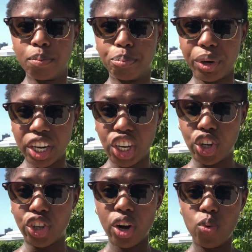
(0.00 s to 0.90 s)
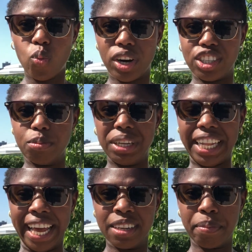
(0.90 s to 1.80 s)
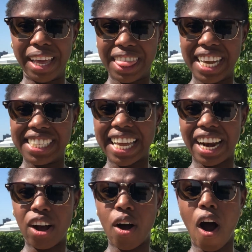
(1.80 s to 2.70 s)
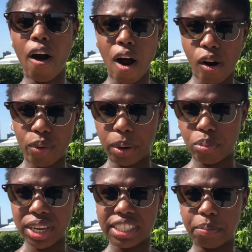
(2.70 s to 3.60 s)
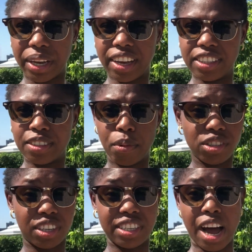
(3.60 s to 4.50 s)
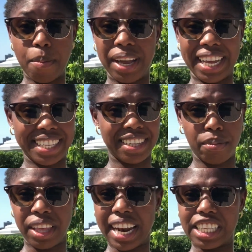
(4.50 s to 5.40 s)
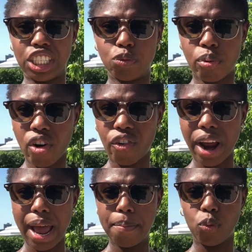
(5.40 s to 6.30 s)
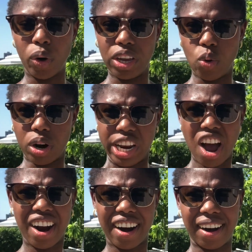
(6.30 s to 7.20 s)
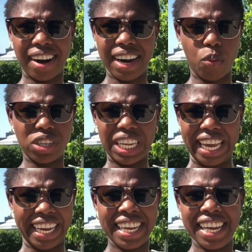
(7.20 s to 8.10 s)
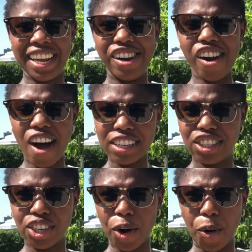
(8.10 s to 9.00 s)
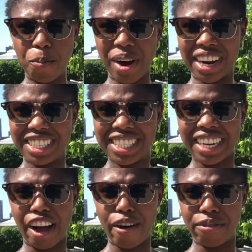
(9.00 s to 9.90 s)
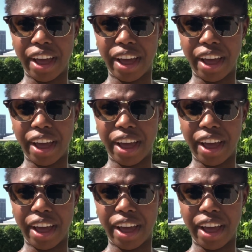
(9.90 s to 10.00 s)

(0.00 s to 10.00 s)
But you don't want to be led by things that are already present, because most of the time it's something that is programmed. While you were younger, it was like not so much of